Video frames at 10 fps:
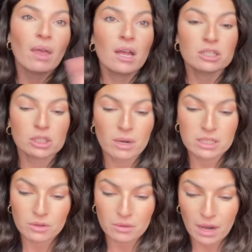just wanted to
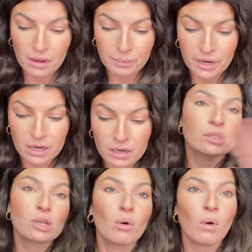throw that out there.
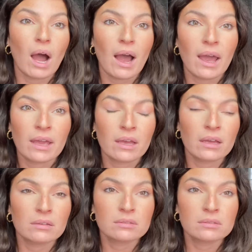So I